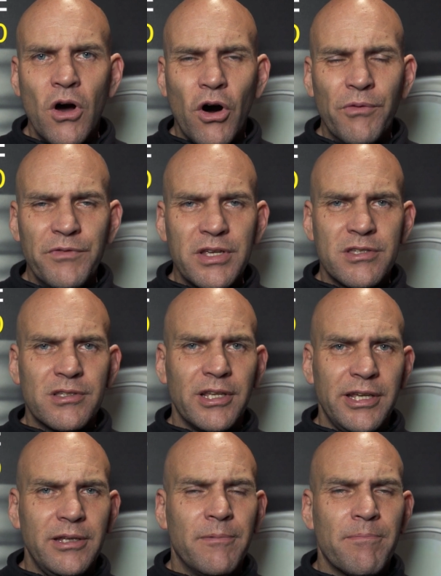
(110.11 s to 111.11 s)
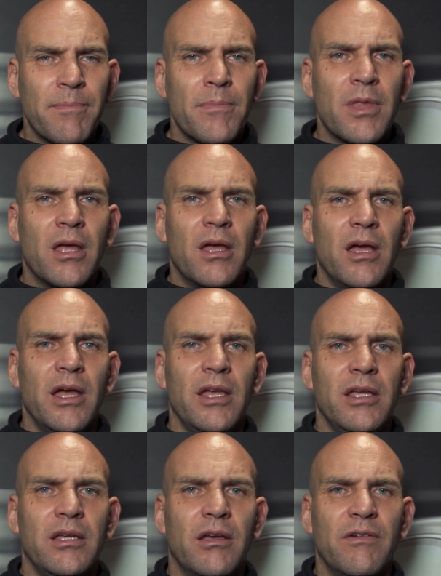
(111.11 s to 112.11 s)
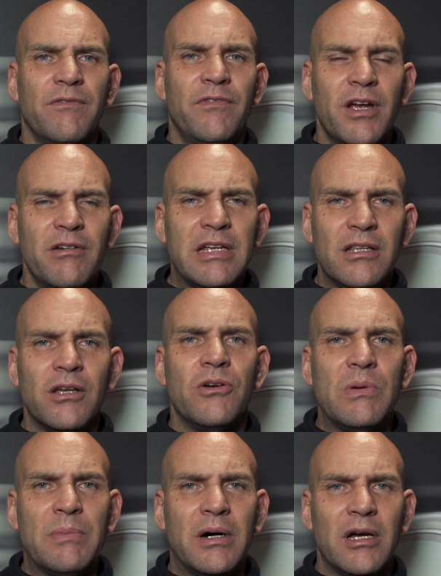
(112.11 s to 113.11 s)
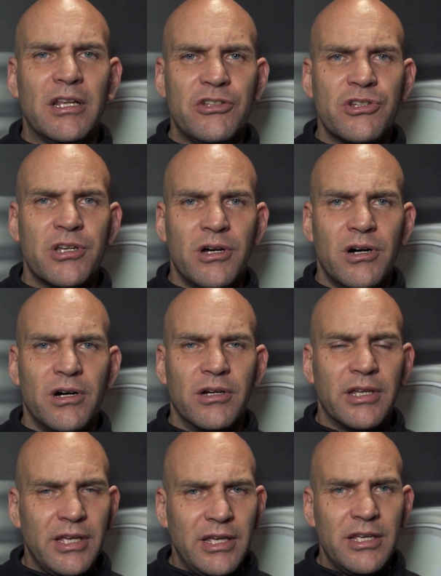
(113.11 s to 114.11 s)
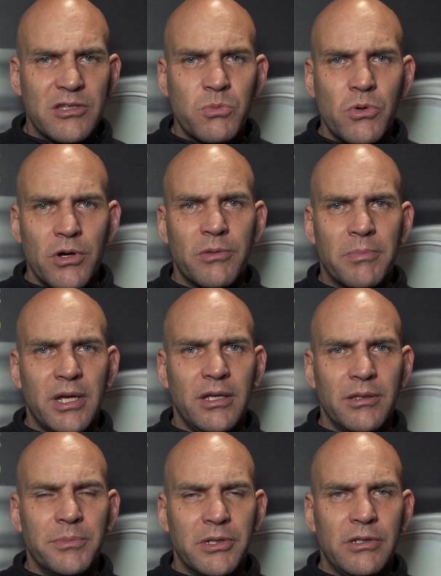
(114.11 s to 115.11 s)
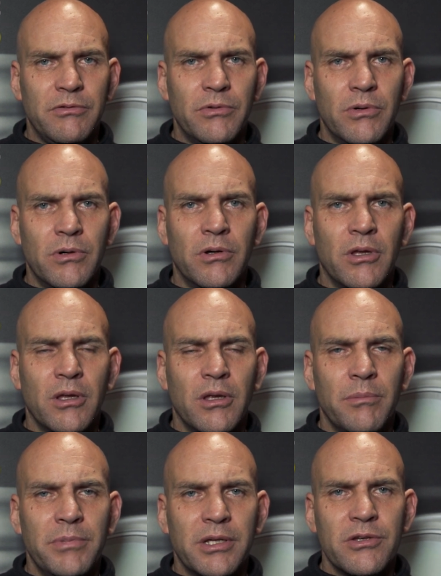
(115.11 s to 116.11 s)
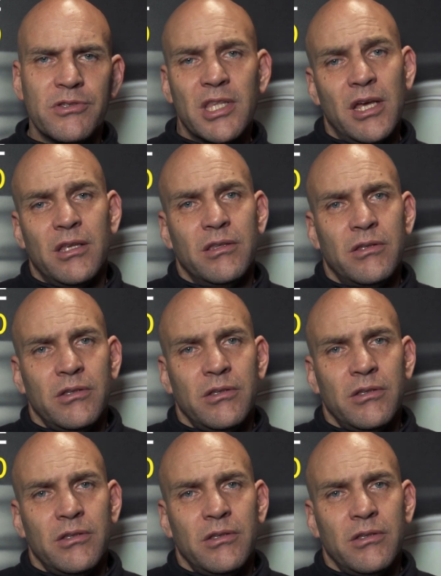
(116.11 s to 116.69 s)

Obviously, a very low mileage car, it is worth paying the money for, because then